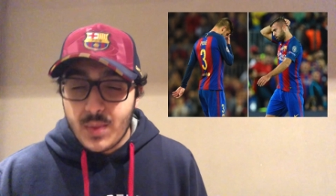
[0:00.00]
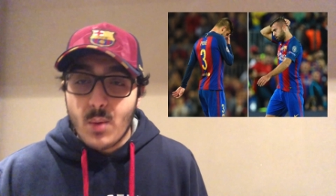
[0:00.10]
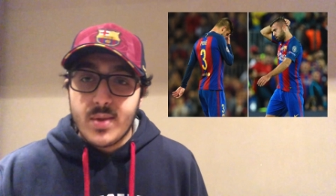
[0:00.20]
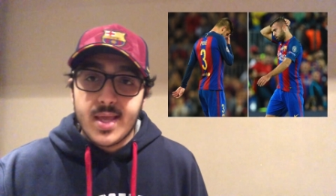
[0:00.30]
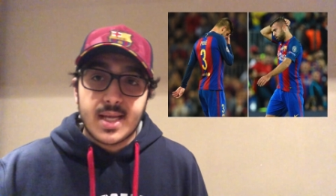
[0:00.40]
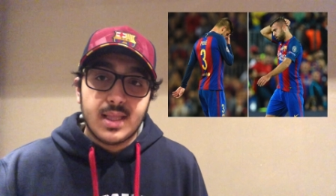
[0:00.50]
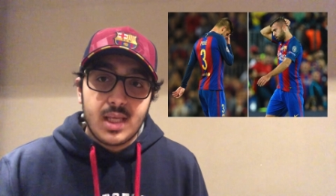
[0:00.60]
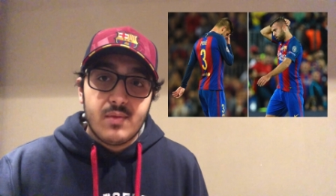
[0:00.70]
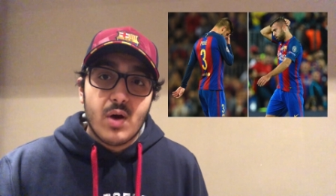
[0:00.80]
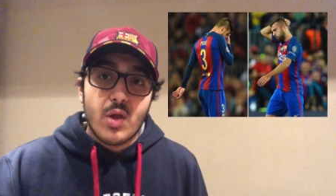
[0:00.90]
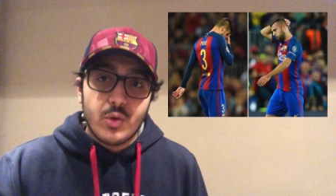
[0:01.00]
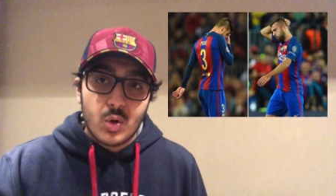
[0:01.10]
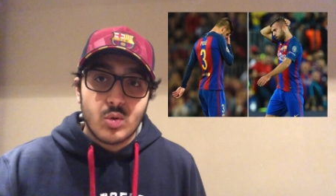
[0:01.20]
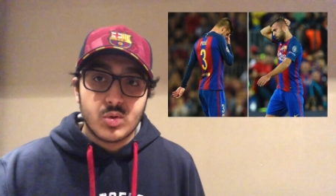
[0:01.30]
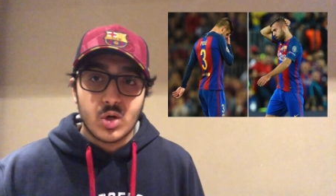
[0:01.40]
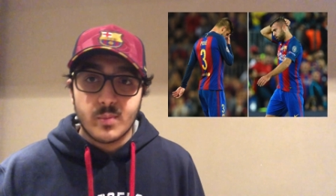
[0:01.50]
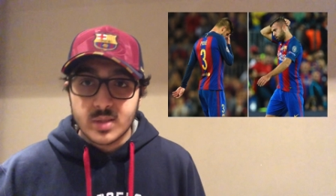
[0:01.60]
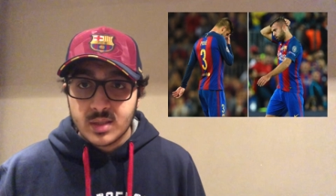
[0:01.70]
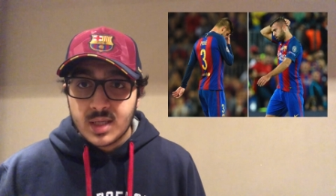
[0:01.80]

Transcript: That way they can leave on their own terms.